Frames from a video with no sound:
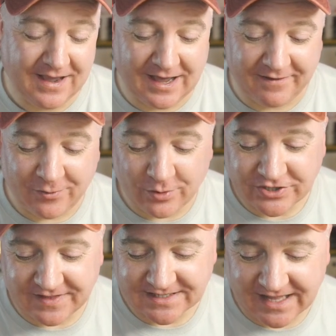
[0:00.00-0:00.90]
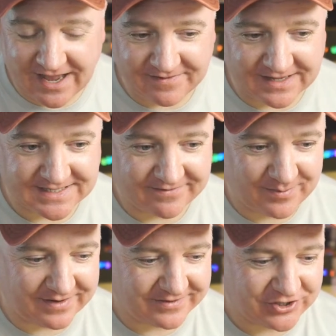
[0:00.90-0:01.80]
And if you're watching this live, let's have a
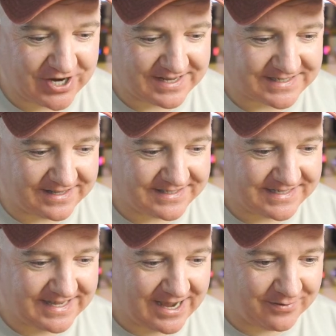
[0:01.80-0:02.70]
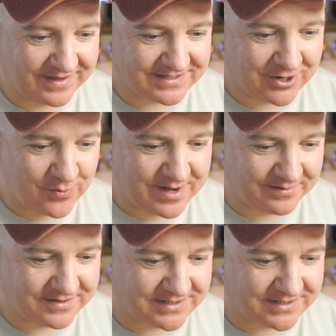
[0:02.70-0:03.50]
bit of a chat and see how things are going.